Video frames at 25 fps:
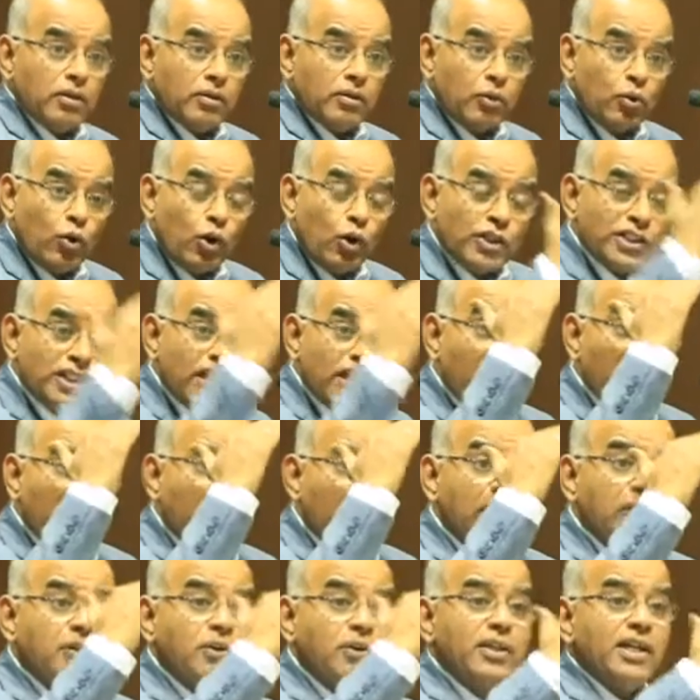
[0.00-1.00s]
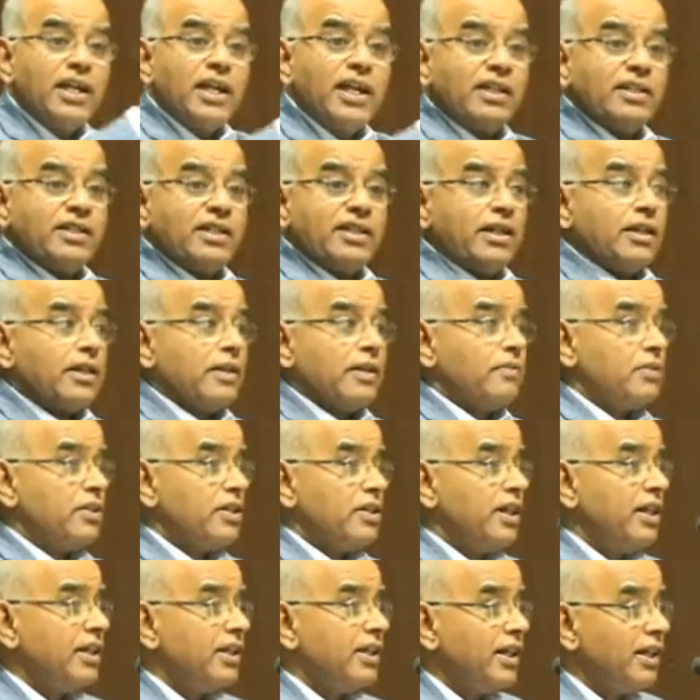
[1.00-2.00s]
Courts have gone to the extent of
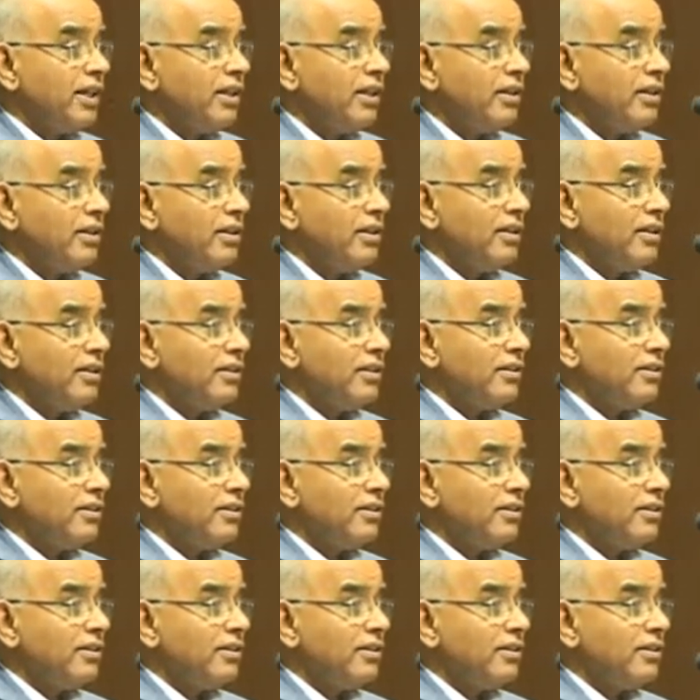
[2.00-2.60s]
stating